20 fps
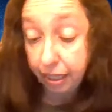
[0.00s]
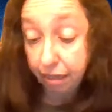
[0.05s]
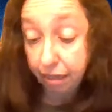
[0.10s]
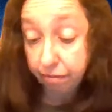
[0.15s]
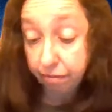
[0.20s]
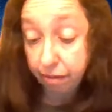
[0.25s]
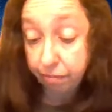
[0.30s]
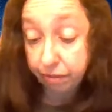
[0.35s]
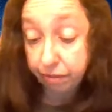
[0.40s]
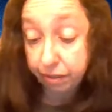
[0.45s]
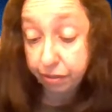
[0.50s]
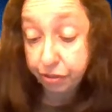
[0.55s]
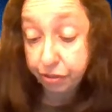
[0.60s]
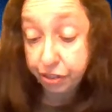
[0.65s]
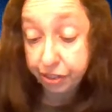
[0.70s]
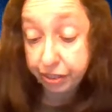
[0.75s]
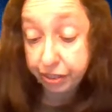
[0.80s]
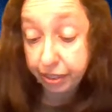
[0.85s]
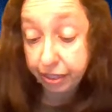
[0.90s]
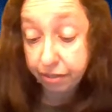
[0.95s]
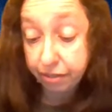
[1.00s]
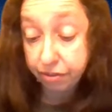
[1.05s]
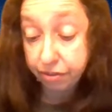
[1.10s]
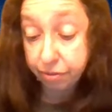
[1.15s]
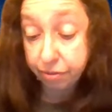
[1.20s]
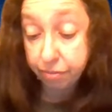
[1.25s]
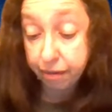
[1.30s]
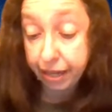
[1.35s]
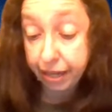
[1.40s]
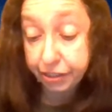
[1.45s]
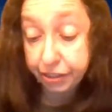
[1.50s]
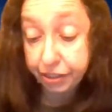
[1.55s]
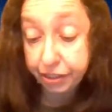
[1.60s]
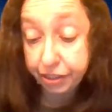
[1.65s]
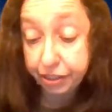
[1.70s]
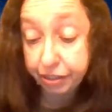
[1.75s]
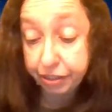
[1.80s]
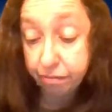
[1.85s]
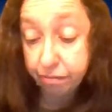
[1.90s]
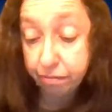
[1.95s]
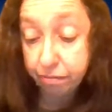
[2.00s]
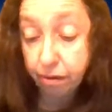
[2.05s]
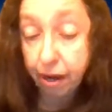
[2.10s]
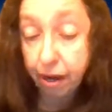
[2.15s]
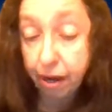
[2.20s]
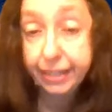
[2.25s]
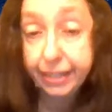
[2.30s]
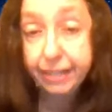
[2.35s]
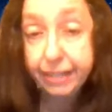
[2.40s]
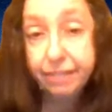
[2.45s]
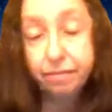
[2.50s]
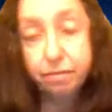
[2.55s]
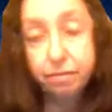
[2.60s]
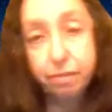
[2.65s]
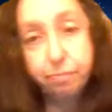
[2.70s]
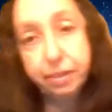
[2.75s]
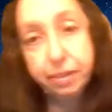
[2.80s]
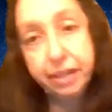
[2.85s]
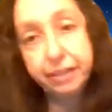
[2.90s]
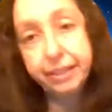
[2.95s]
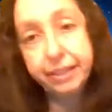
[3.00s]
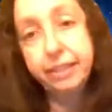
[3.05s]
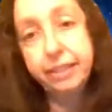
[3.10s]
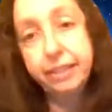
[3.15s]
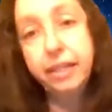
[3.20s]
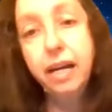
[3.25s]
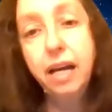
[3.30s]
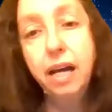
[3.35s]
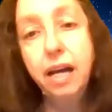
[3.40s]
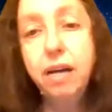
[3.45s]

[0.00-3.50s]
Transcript: a revolution, insurrection, riot, rebellion.